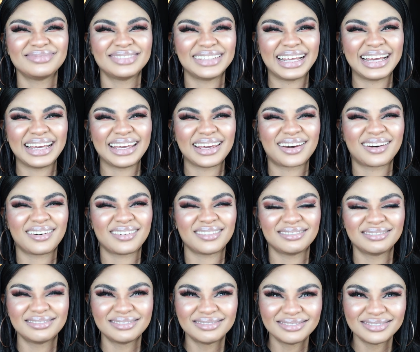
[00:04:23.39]
Like,
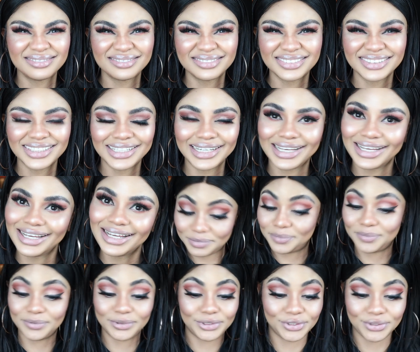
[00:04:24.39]

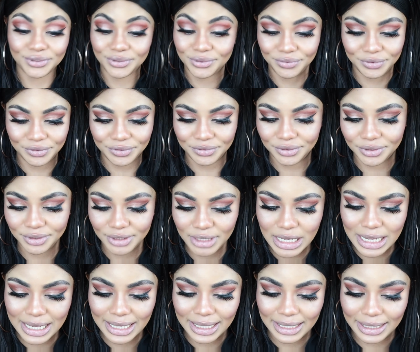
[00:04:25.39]
people are just rude.
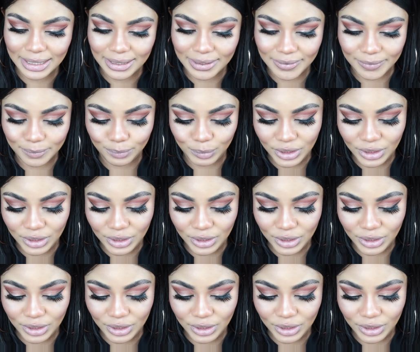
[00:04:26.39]
Um,